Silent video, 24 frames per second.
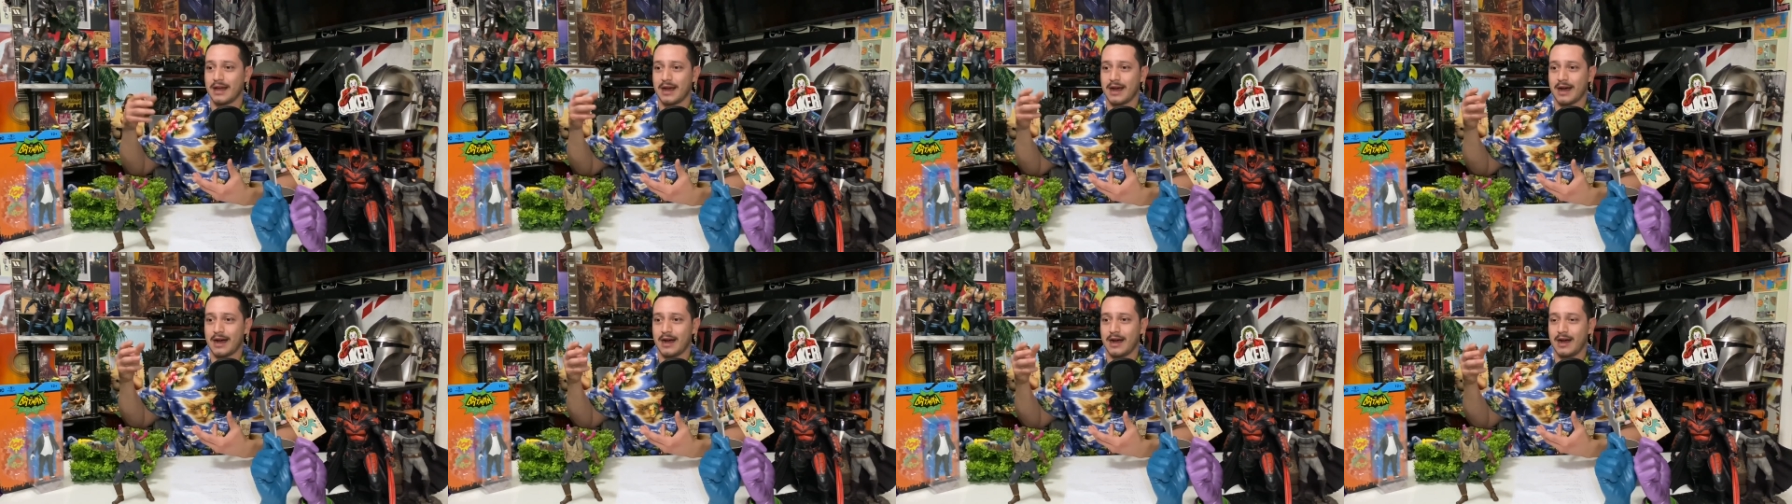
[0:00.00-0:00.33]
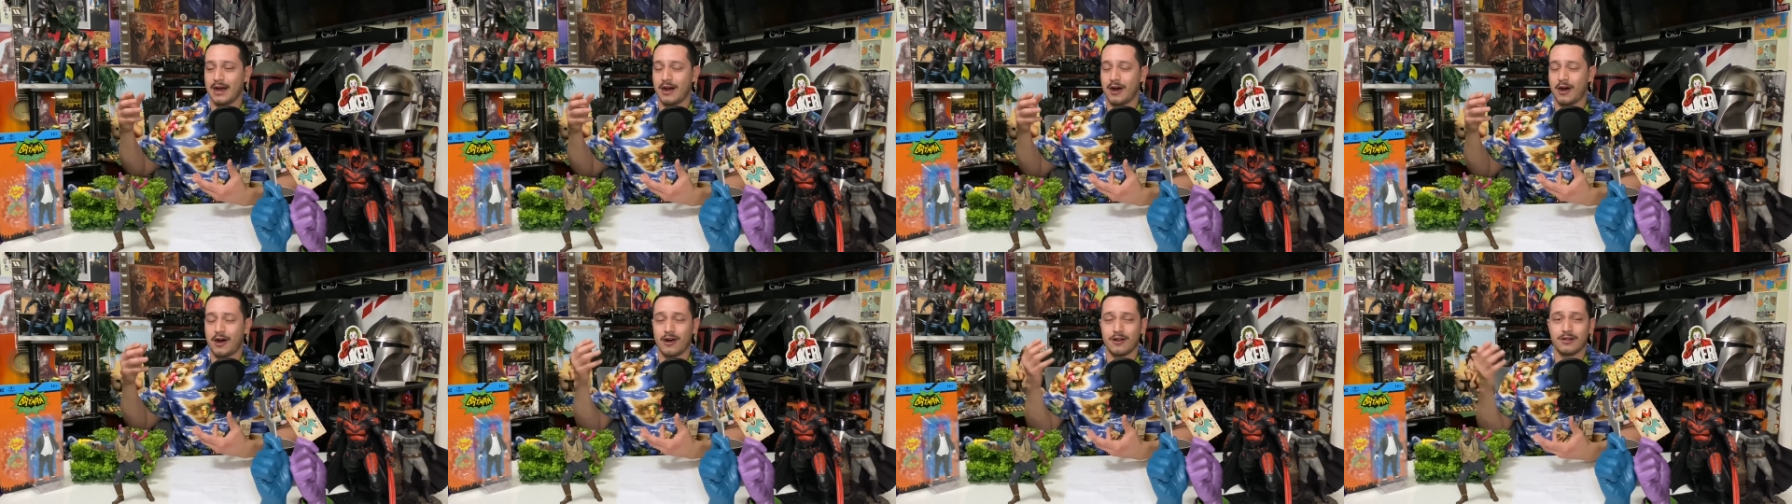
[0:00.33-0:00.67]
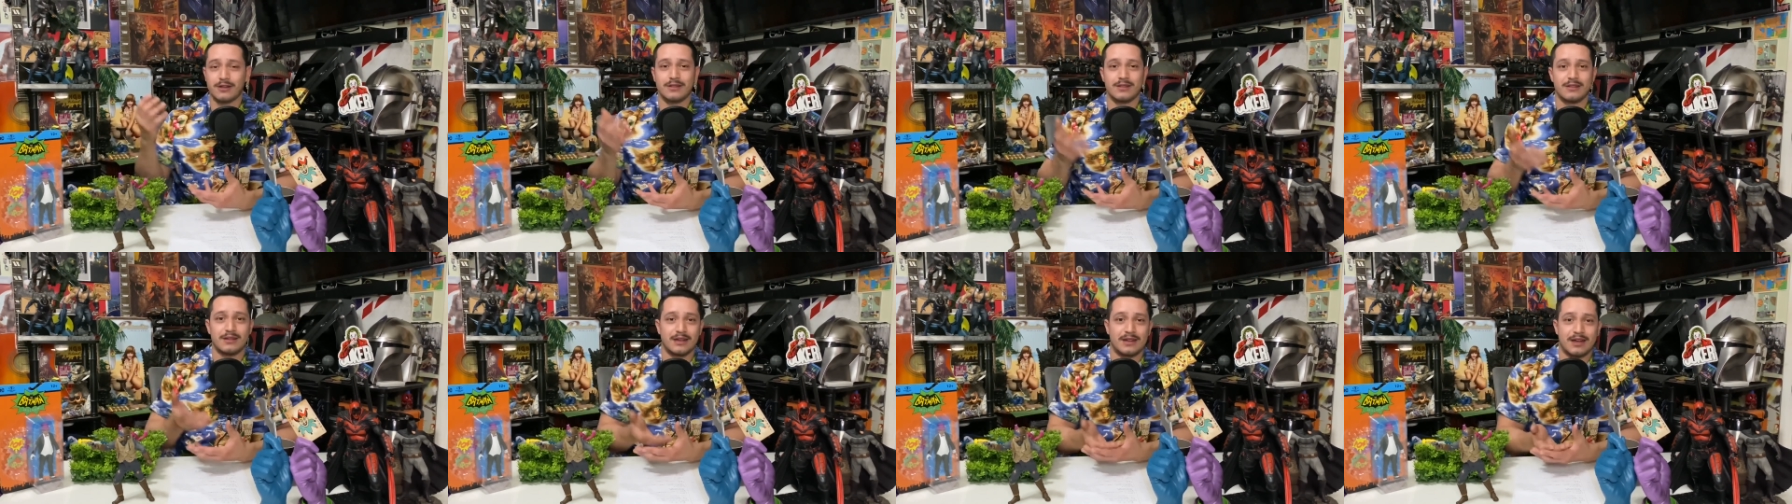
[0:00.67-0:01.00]
uh,
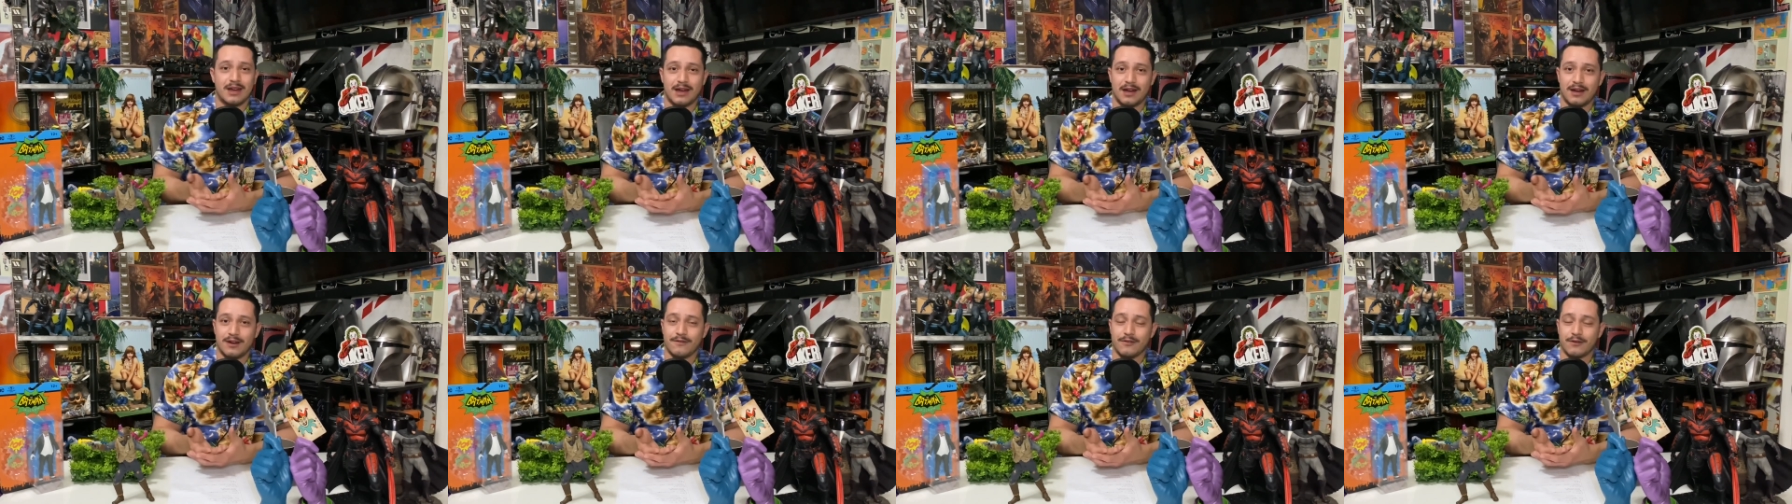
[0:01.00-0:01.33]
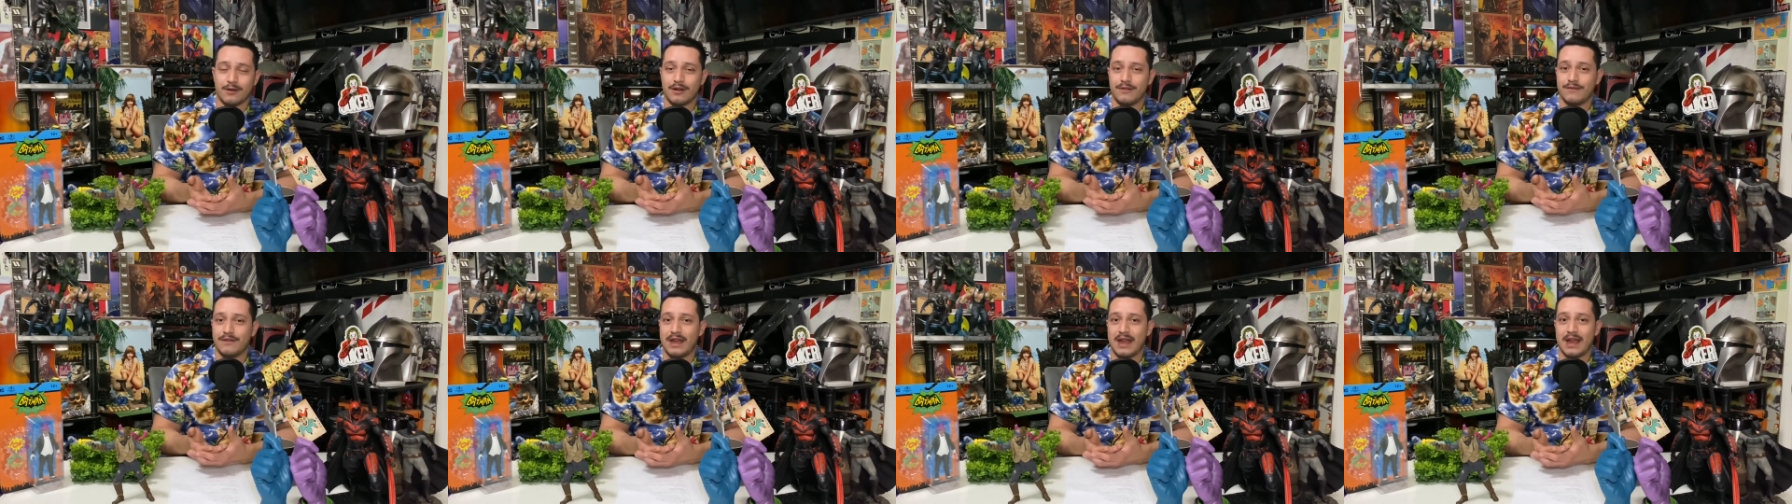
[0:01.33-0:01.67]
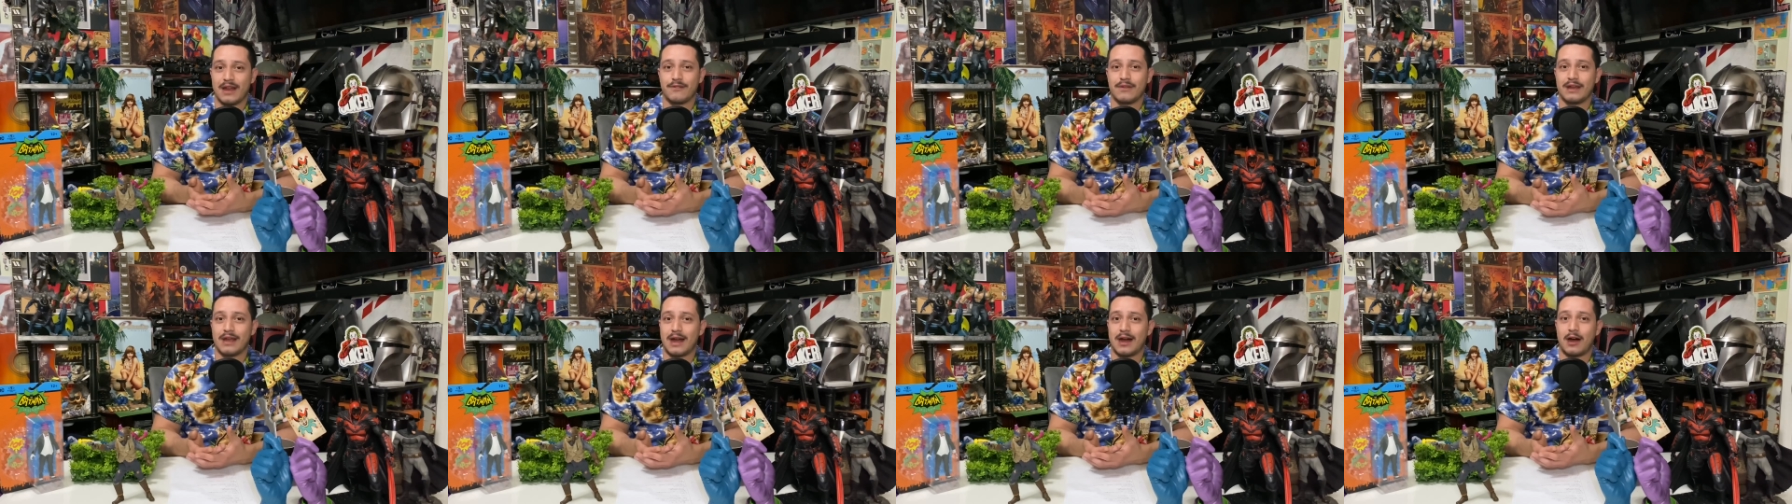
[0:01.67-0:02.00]
on the cover of
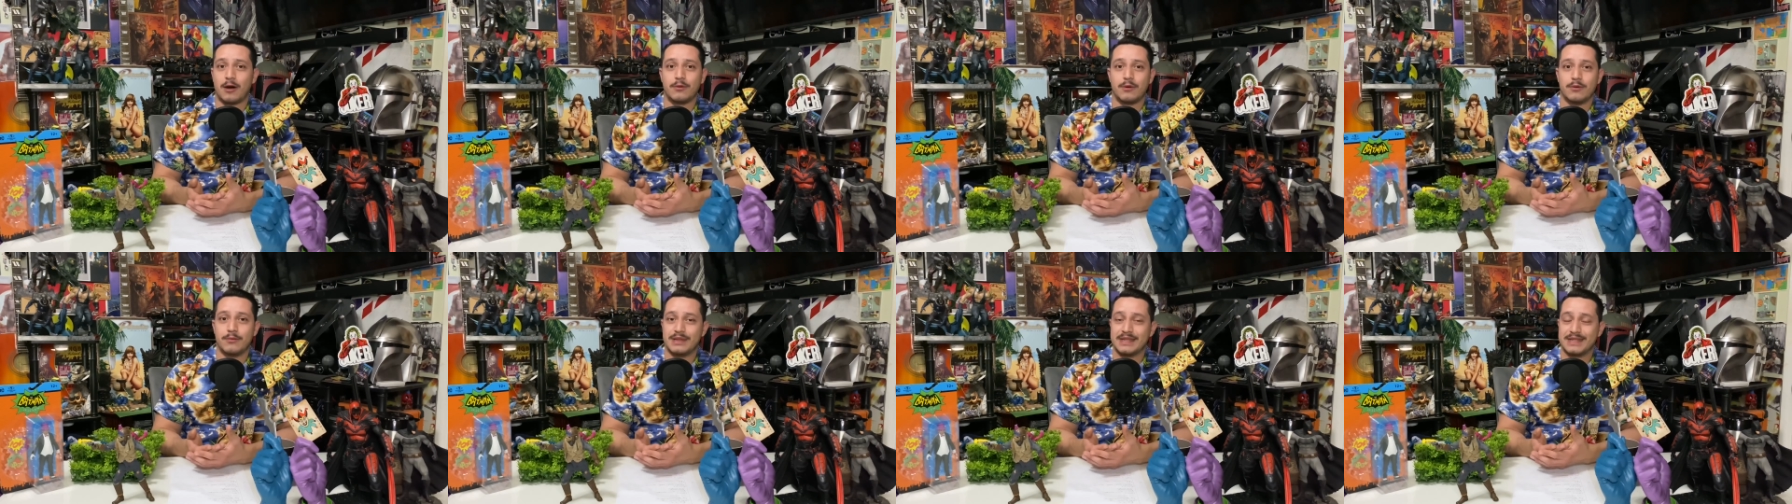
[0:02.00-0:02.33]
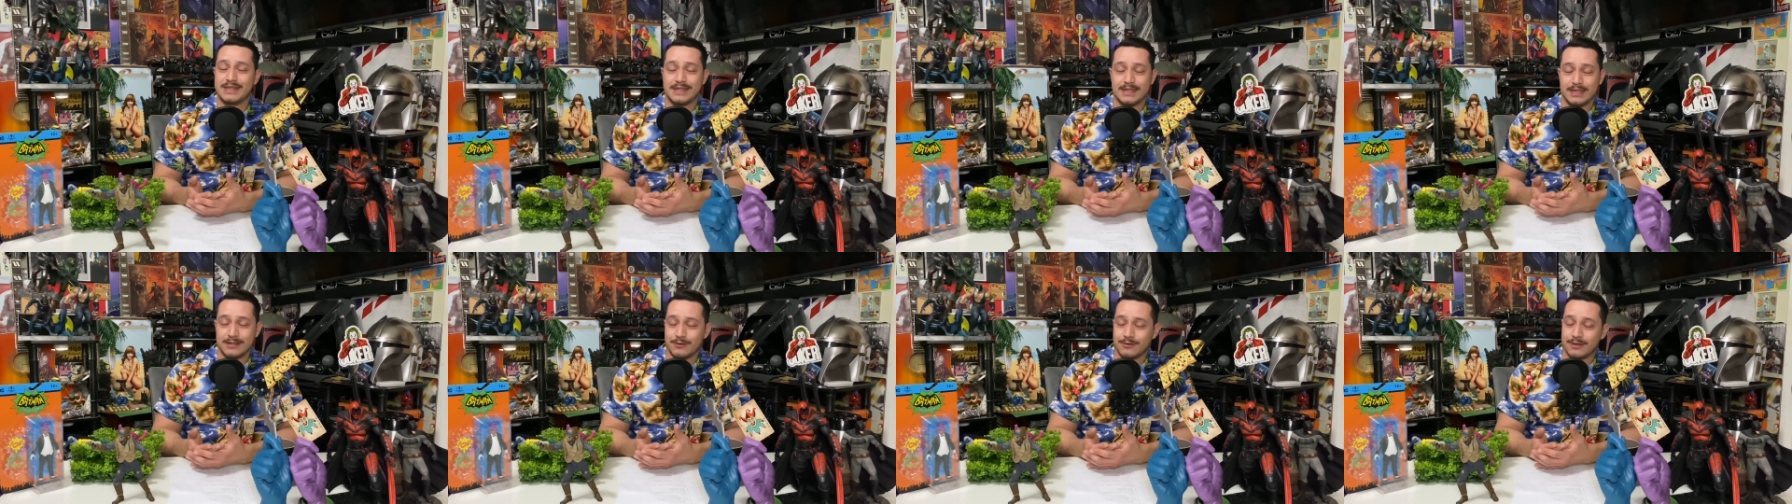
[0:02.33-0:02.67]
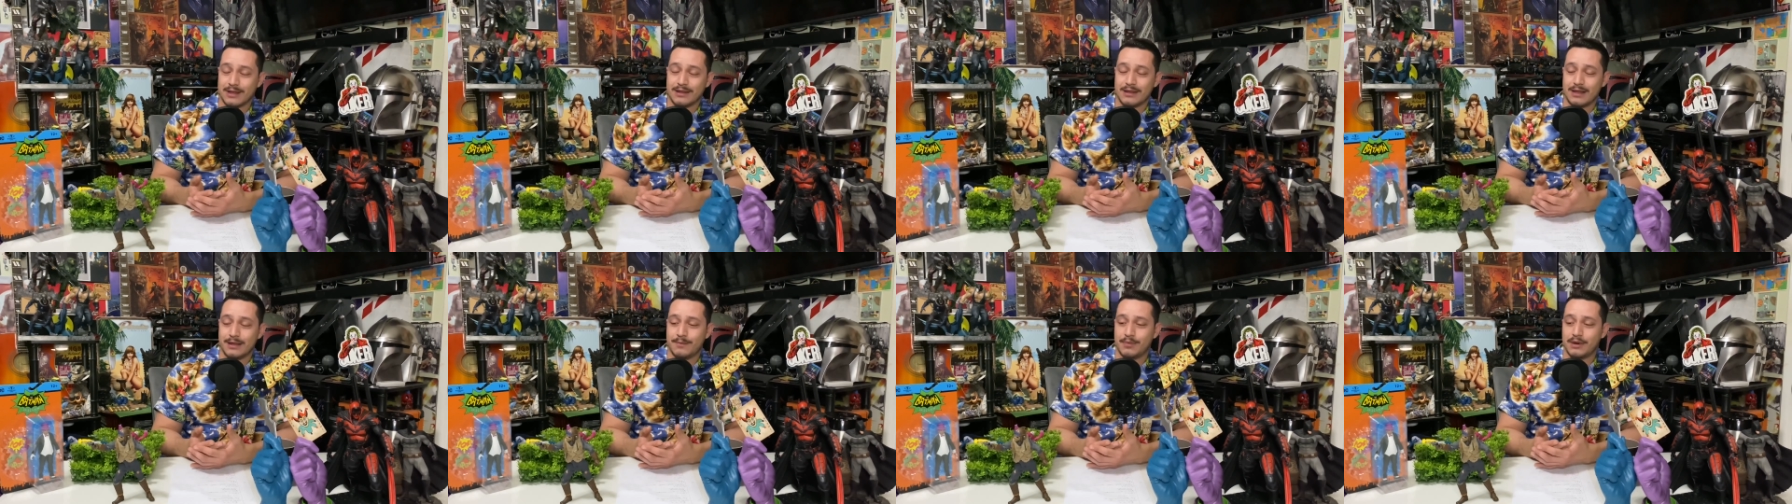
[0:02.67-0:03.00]
every album and single
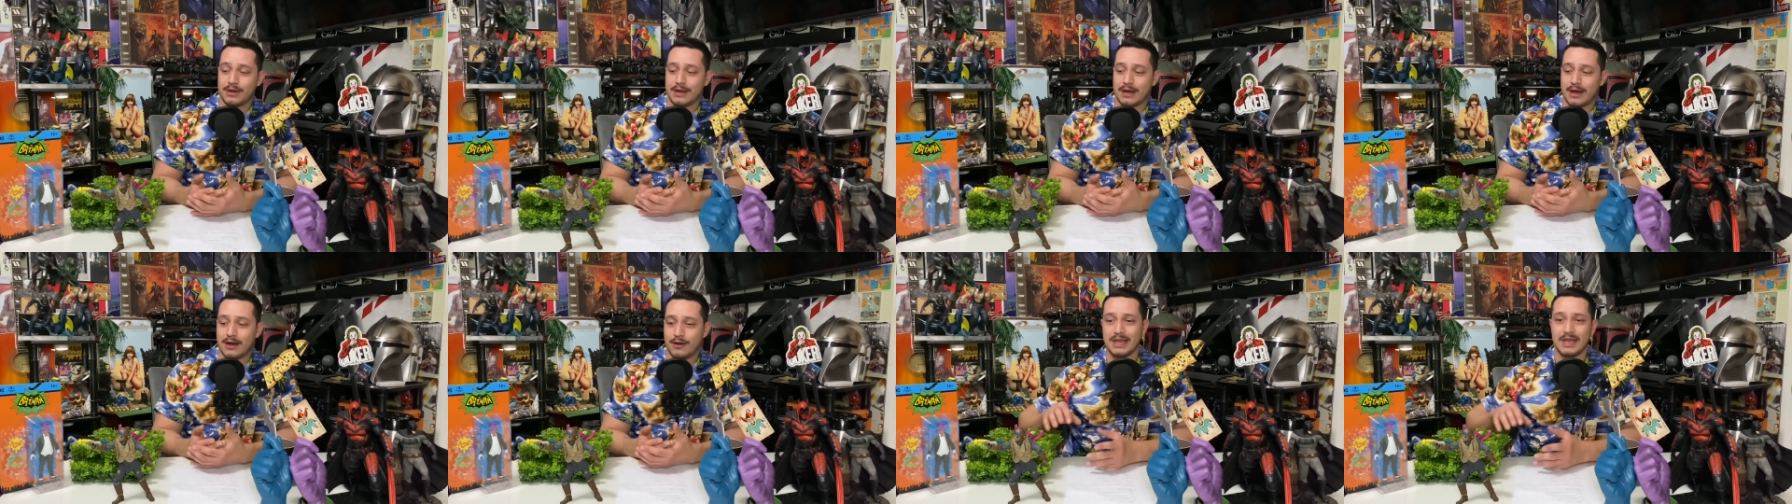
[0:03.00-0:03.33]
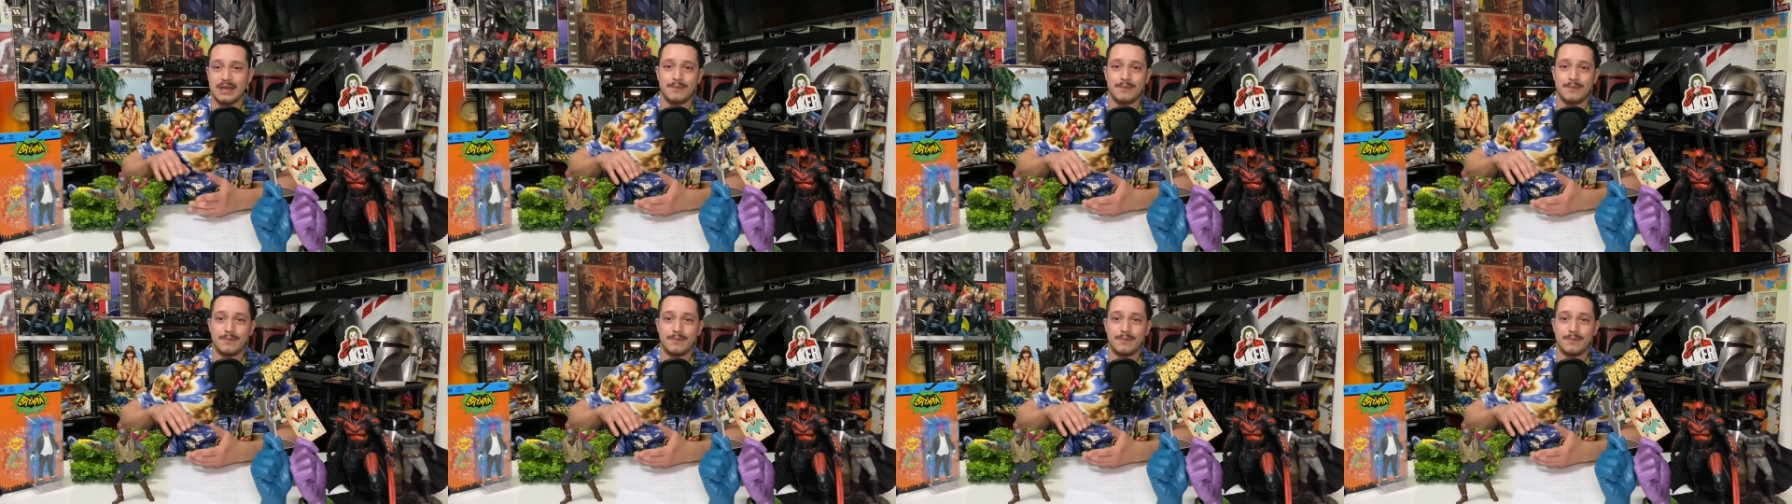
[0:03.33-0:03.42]
that they put out.